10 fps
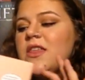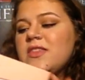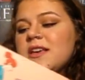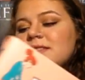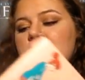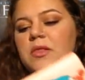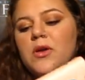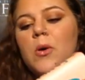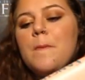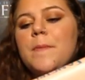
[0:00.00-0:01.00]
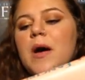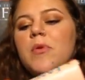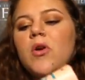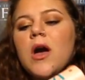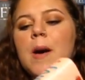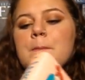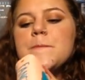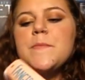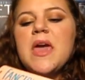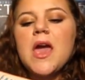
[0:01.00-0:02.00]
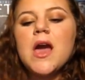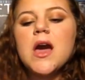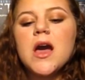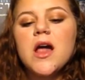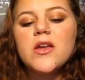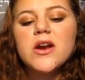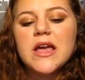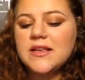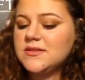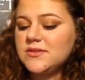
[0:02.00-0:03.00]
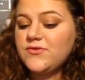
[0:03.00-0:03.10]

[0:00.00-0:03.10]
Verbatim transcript: This little bubblegum pink color is,